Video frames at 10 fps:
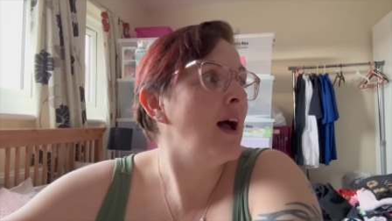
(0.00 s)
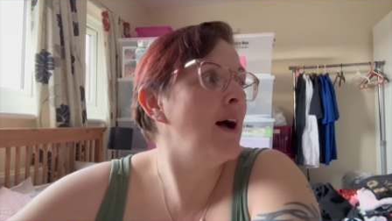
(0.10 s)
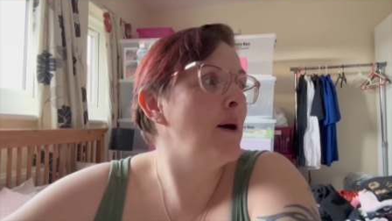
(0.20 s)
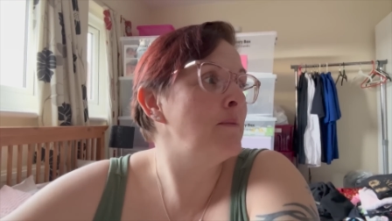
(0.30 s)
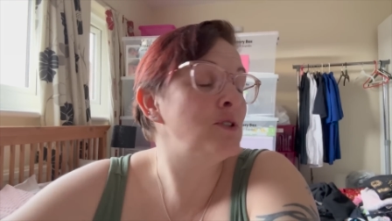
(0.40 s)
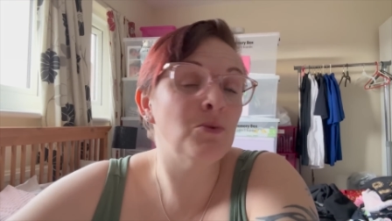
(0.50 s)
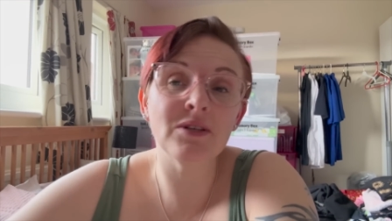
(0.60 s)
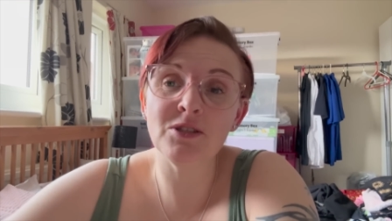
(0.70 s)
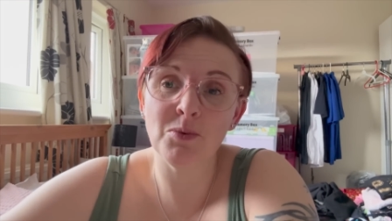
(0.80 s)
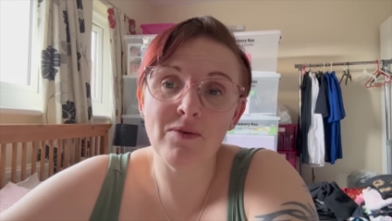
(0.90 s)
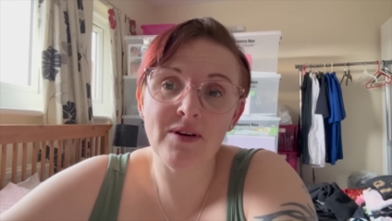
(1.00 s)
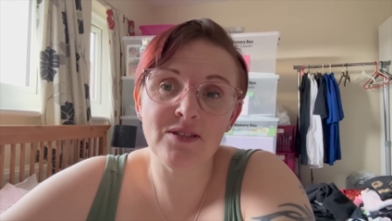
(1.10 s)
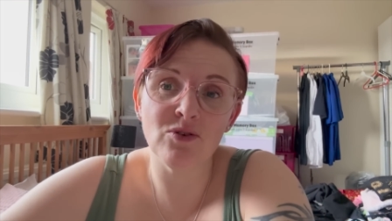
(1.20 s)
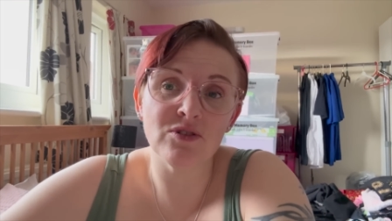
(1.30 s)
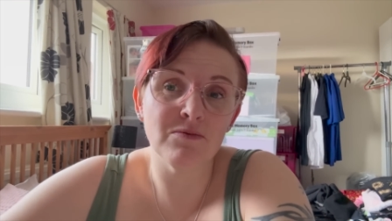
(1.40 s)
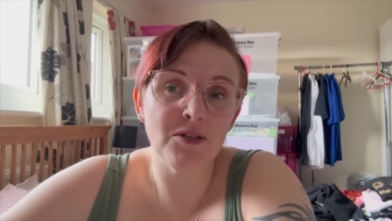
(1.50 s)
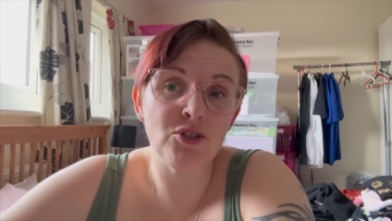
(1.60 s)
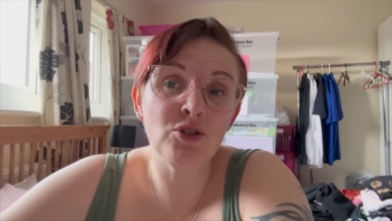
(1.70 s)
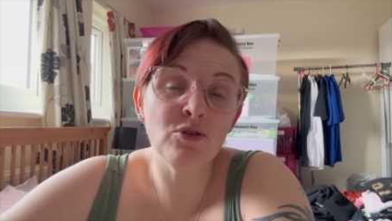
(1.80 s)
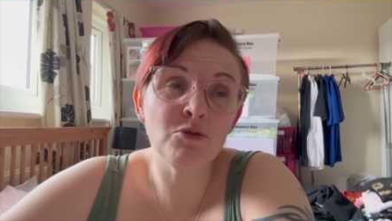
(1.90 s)
Um, she wanted to wear red socks and red
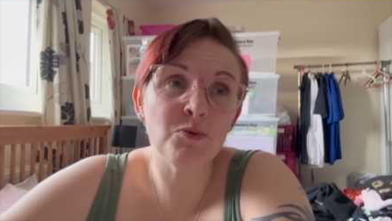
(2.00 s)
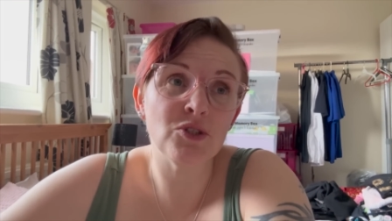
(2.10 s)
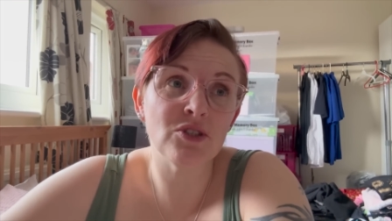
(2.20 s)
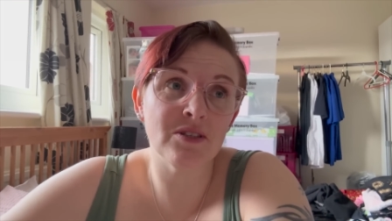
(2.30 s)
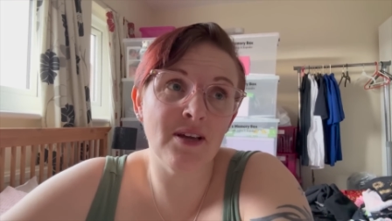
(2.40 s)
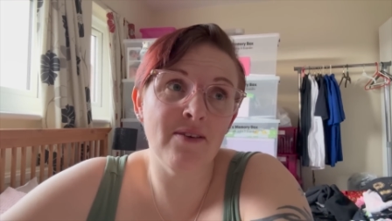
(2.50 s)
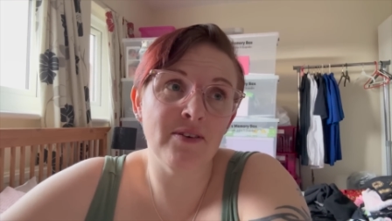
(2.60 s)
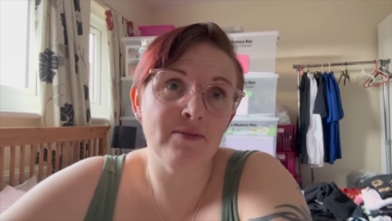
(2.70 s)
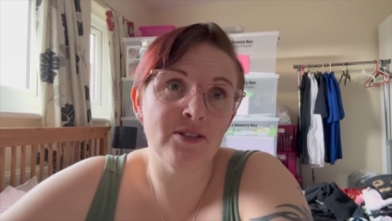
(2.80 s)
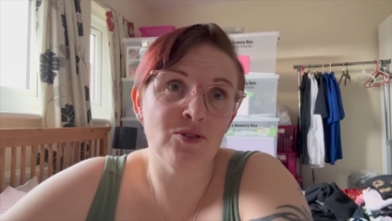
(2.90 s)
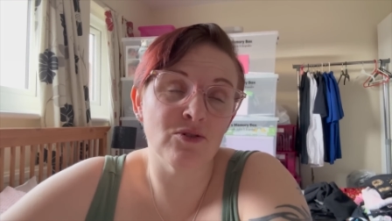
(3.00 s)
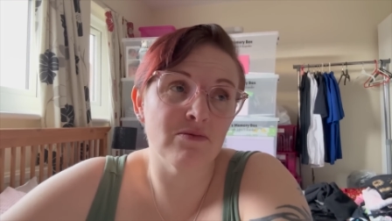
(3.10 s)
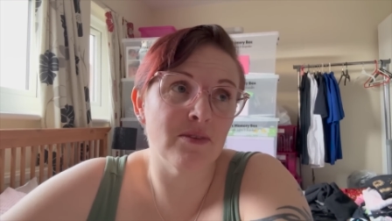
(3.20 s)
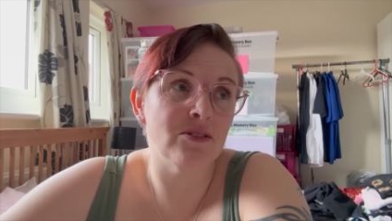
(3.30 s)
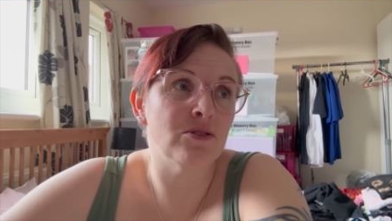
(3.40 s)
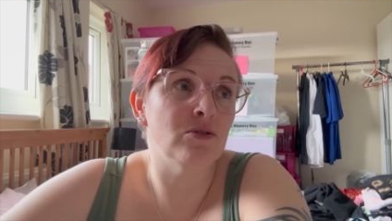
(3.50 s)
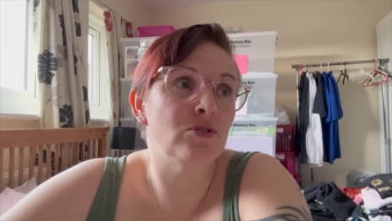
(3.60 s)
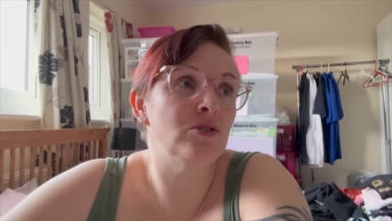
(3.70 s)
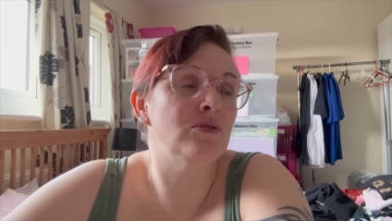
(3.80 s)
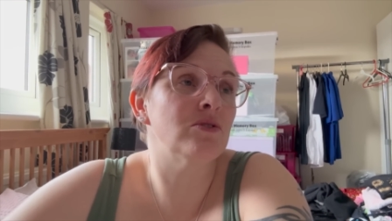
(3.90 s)
shoes, but she doesn't have any red socks and red suit
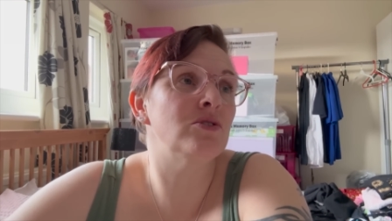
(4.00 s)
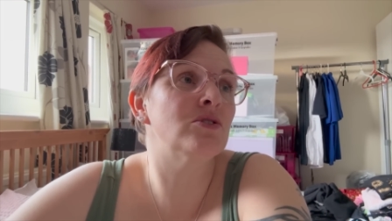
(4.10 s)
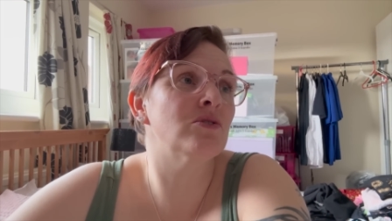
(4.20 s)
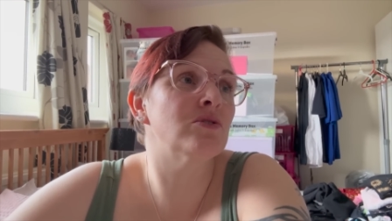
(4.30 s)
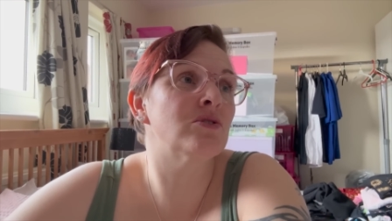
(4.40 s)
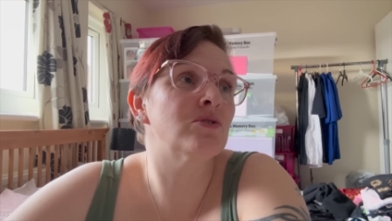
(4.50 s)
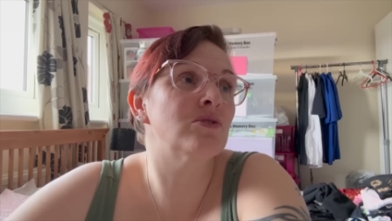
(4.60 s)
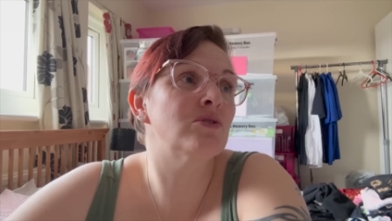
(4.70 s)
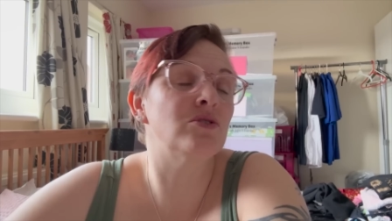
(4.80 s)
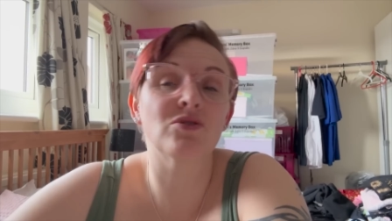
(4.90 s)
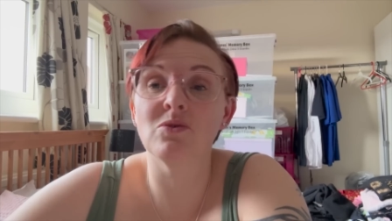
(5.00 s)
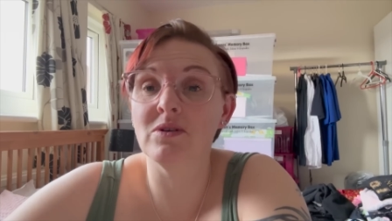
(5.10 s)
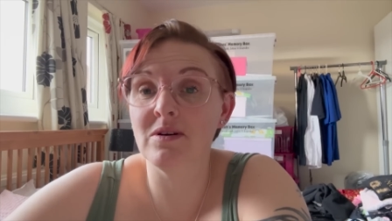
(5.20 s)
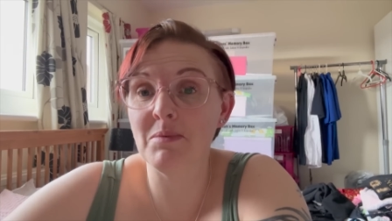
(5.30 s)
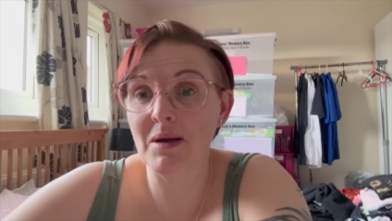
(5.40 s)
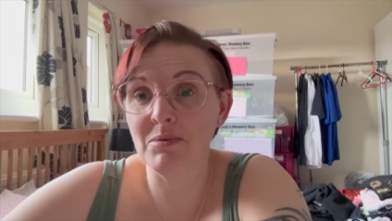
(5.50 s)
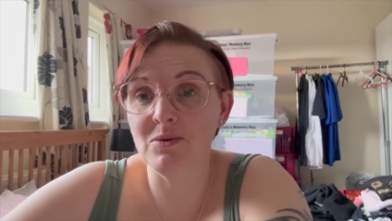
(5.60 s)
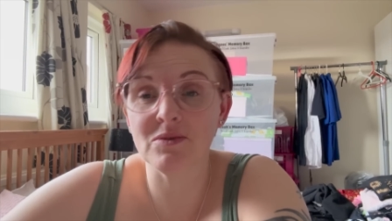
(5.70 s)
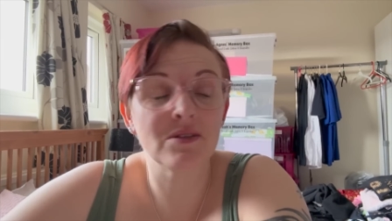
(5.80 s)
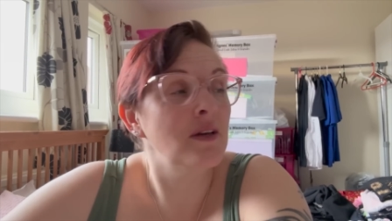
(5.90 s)
shoes. So she's gone to school in her black
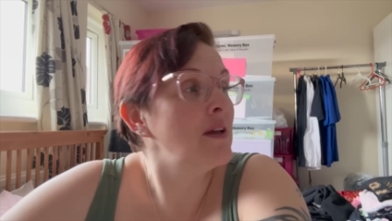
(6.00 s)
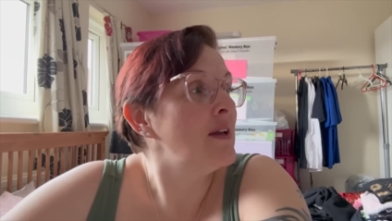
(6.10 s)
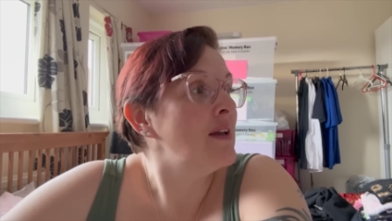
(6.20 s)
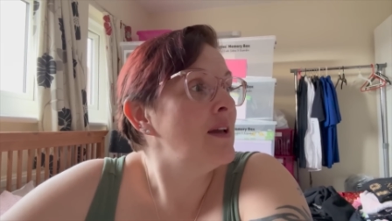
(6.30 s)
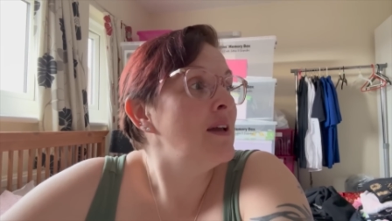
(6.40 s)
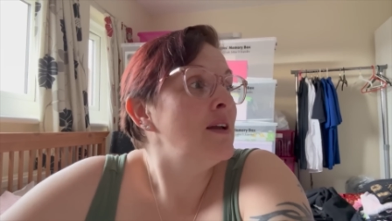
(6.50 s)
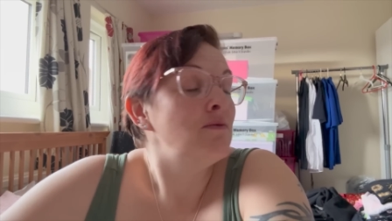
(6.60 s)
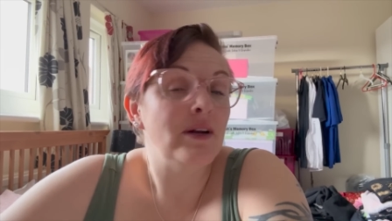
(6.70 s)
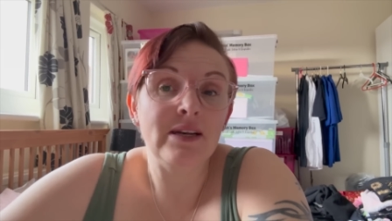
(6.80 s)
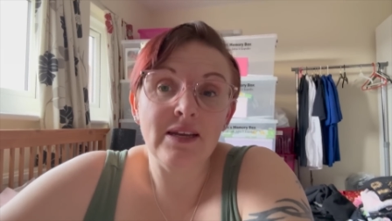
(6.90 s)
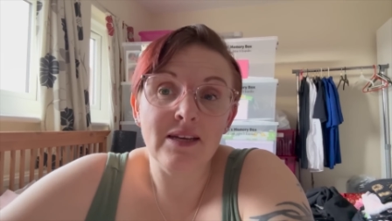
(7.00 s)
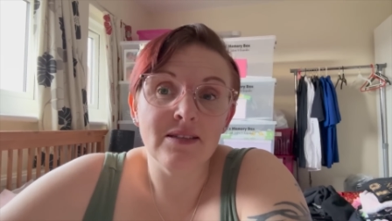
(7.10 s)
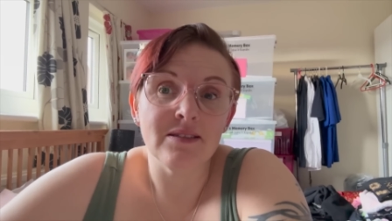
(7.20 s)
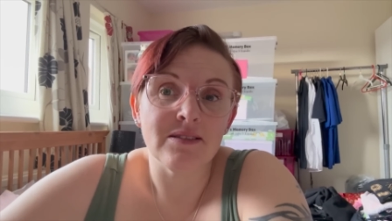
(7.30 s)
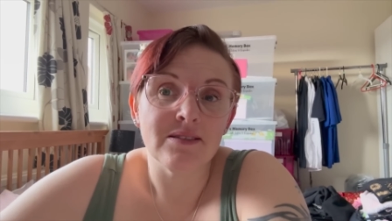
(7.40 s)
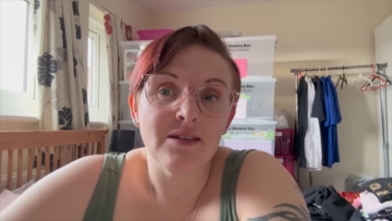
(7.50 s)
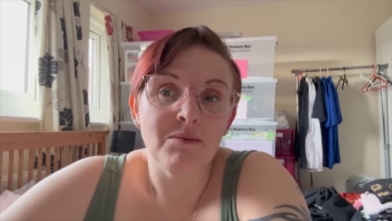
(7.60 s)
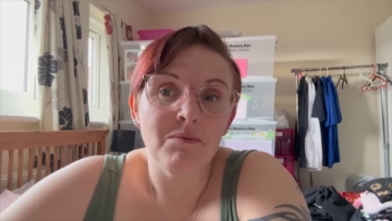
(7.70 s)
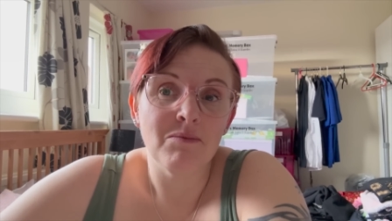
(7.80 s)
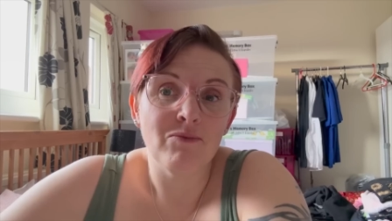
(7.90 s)
boots, red leggings,
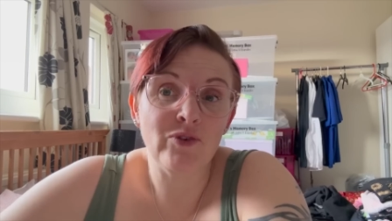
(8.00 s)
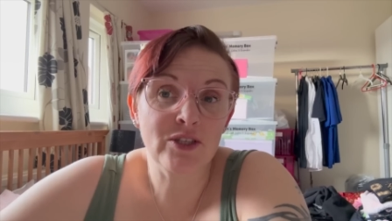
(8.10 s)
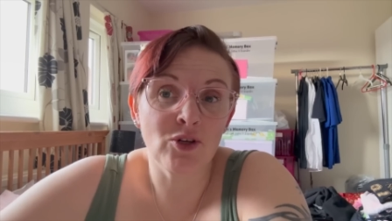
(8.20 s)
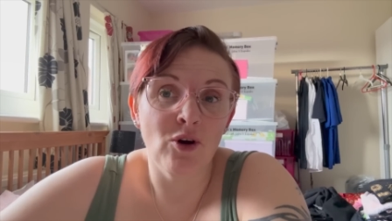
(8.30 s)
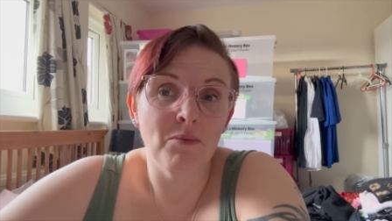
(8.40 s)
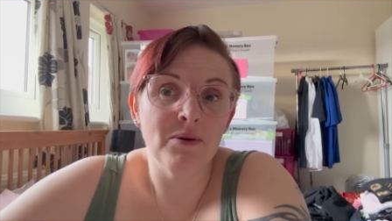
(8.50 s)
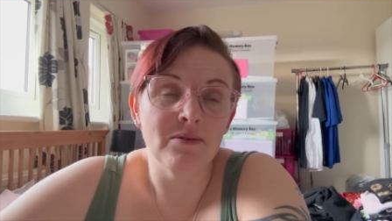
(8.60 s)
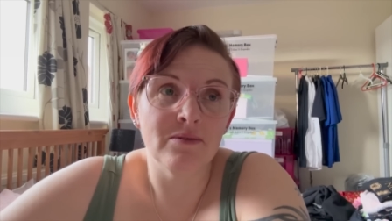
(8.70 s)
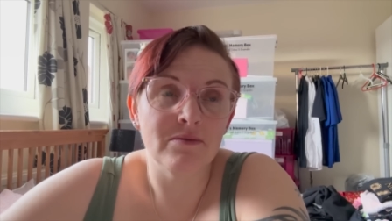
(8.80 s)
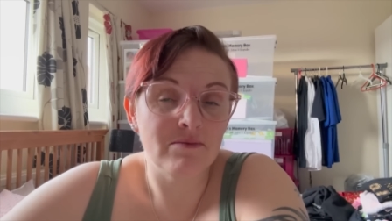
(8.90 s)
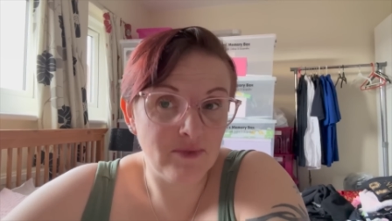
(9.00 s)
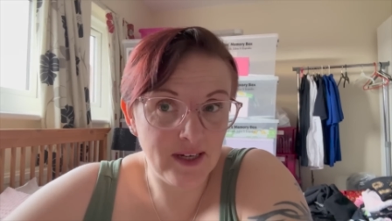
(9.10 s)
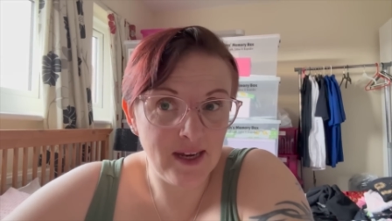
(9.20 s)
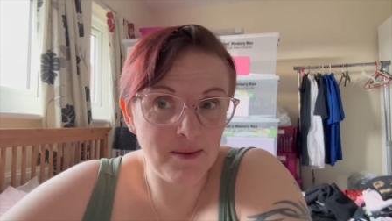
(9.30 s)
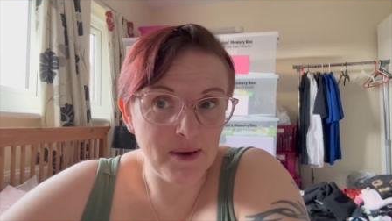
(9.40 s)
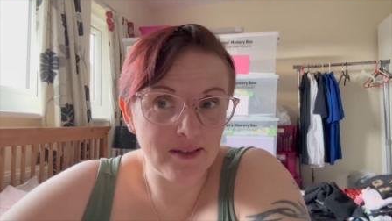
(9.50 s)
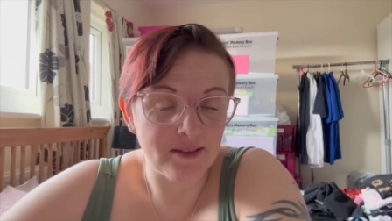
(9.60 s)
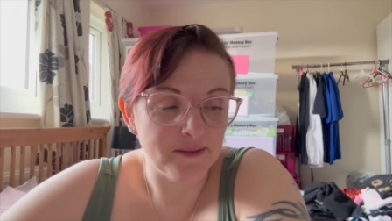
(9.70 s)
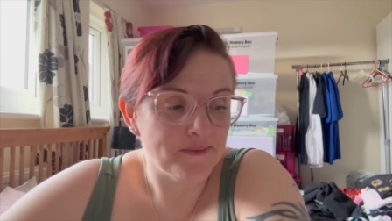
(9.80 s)
red top, red hairband.